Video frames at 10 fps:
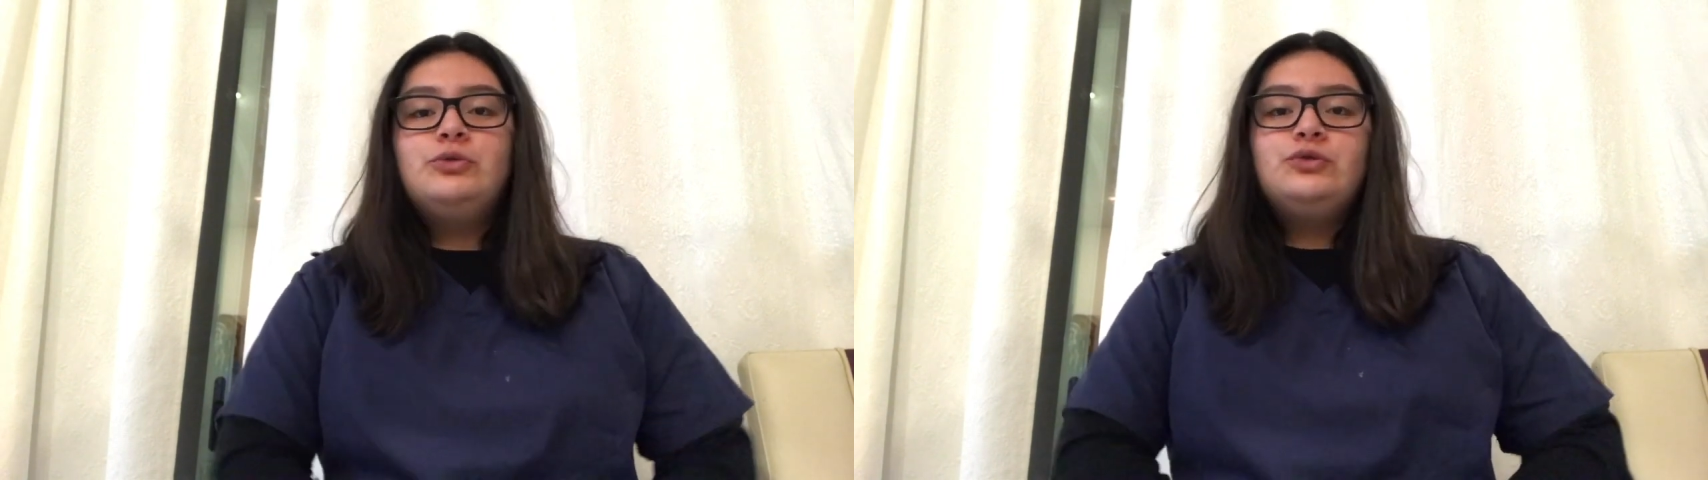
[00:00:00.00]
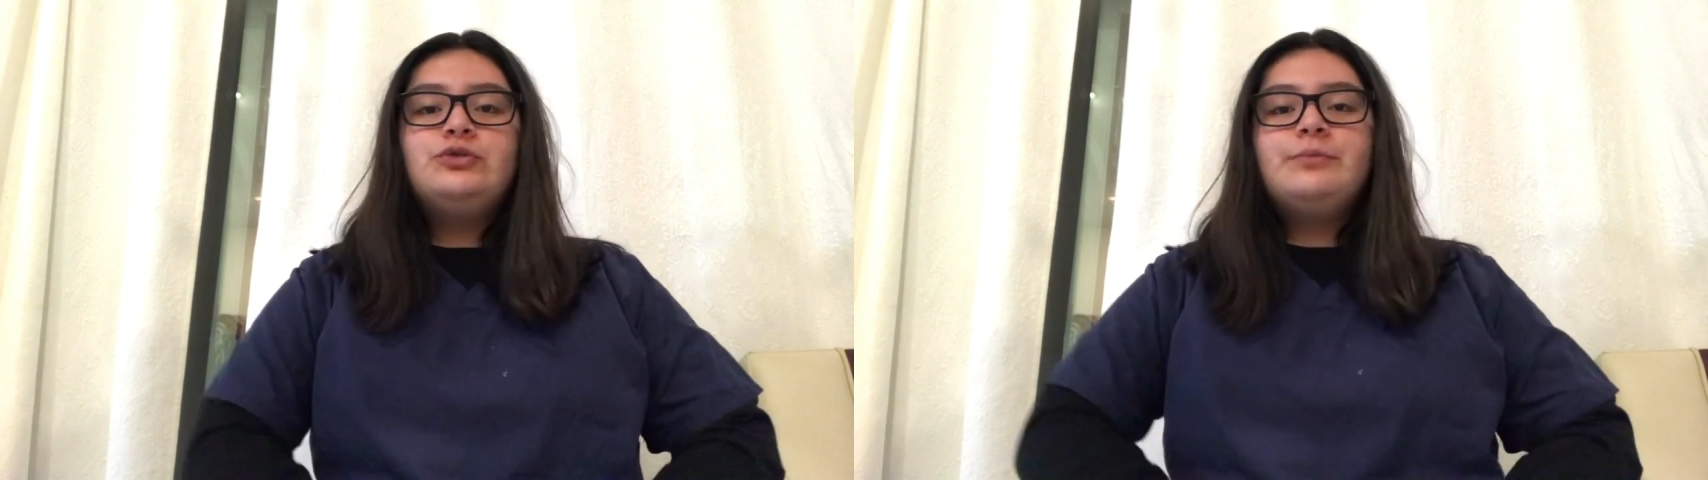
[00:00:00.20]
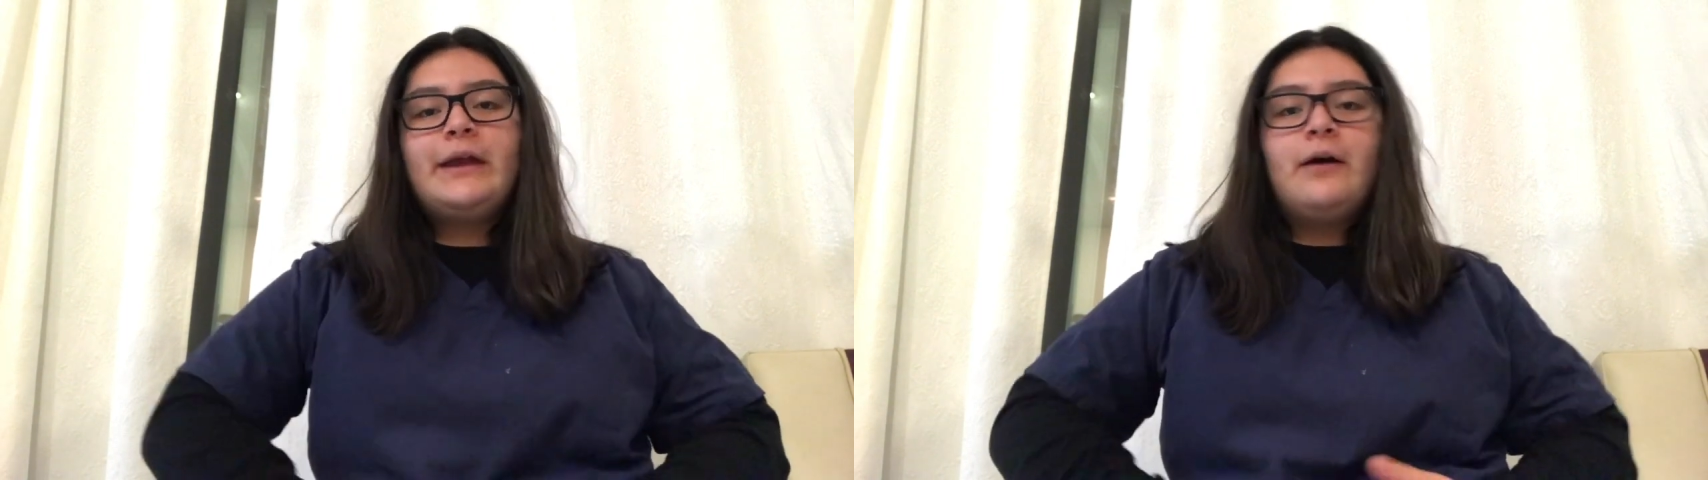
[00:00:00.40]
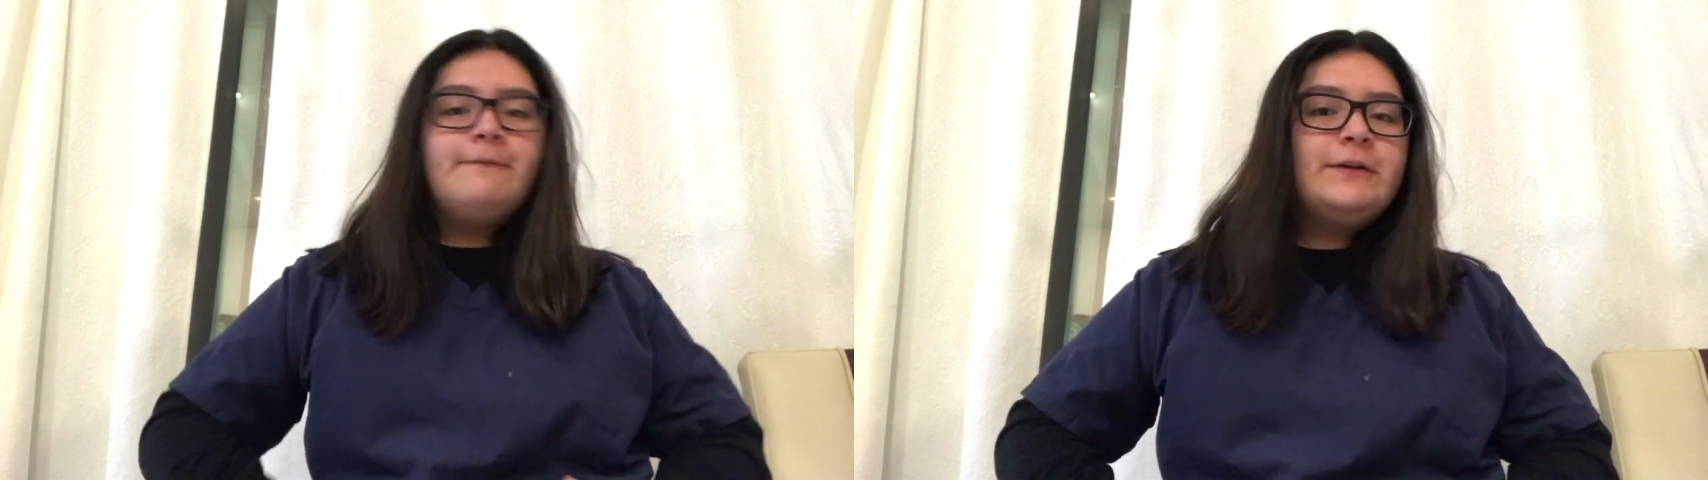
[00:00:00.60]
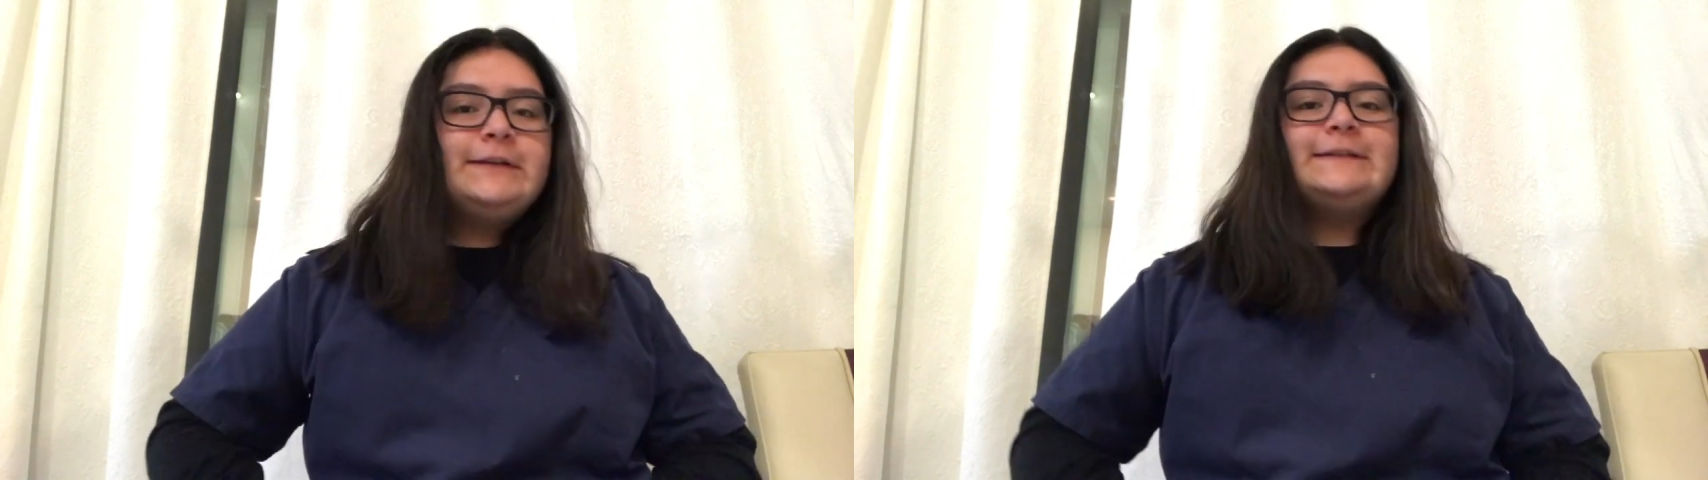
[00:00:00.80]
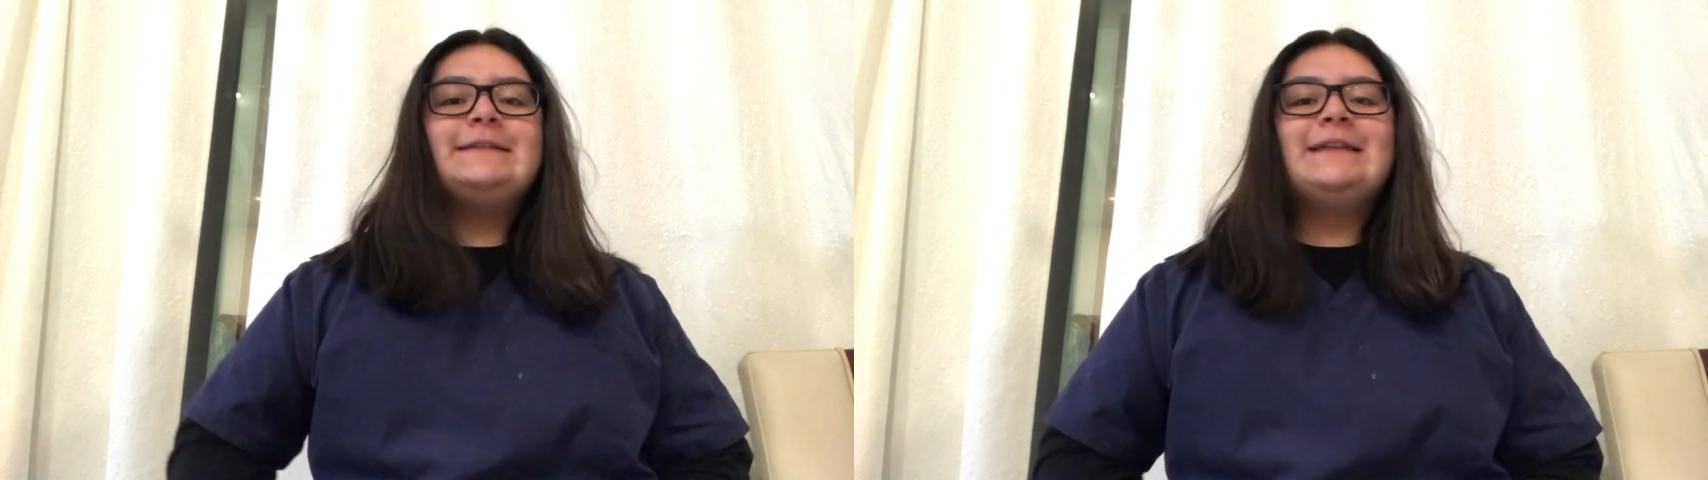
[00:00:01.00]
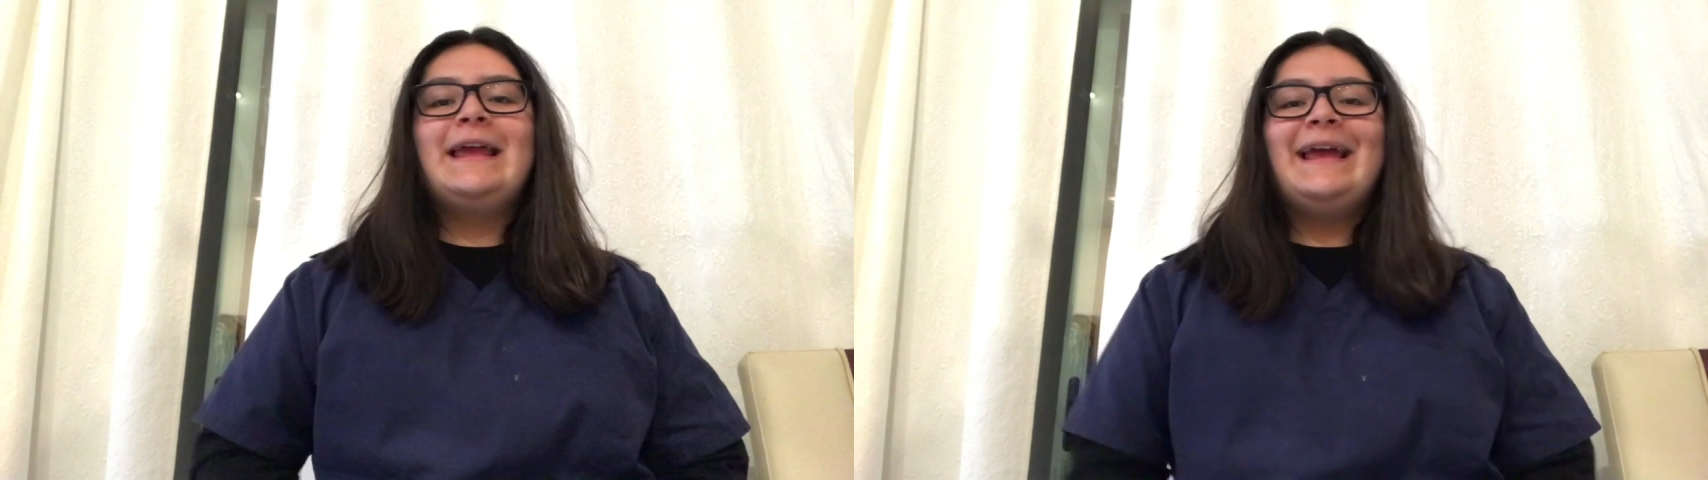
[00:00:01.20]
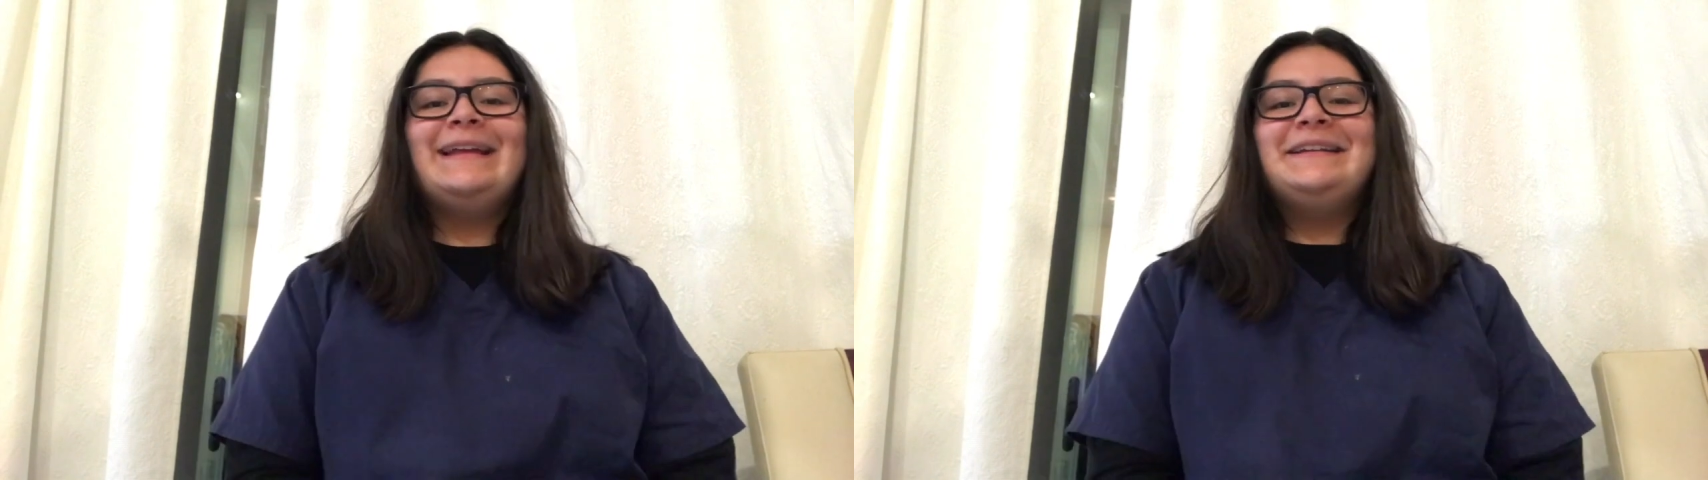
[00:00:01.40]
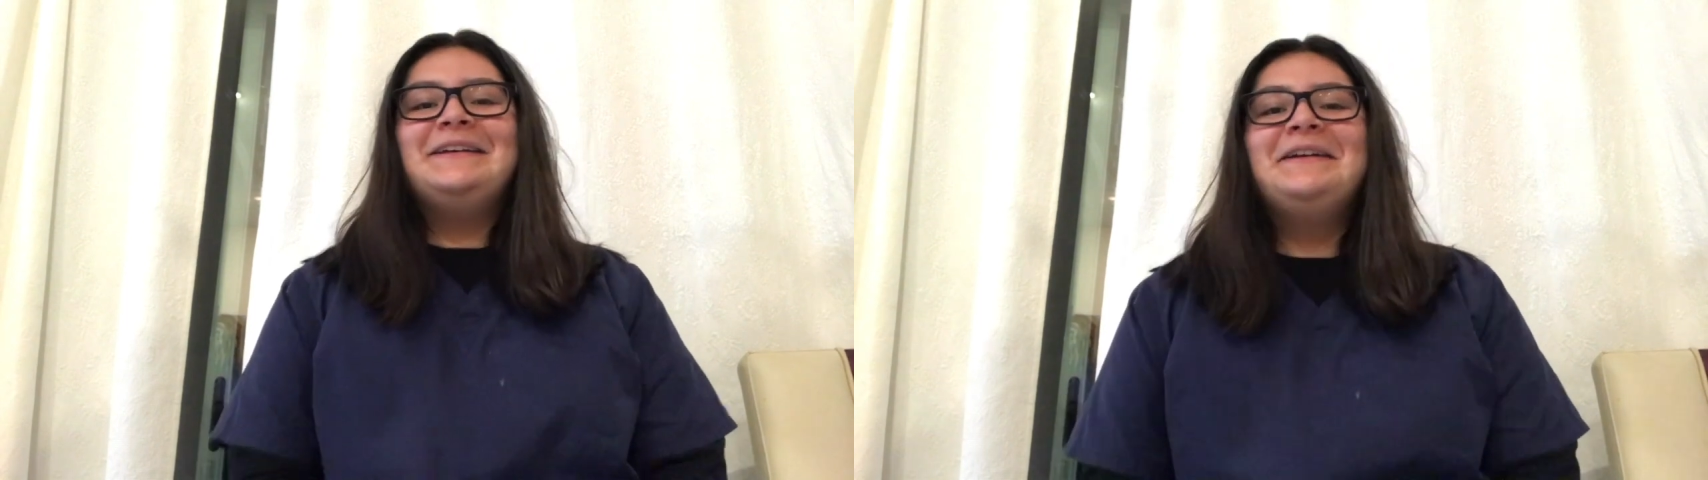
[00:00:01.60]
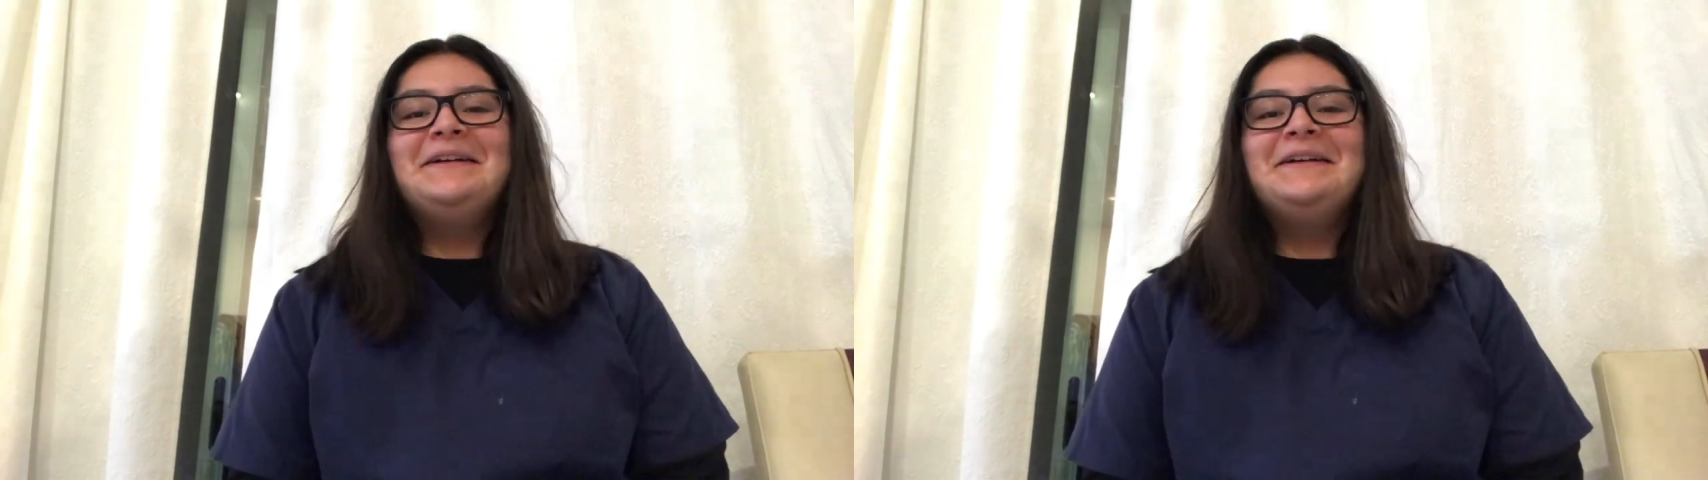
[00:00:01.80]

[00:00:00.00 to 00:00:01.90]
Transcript: boost my confidence and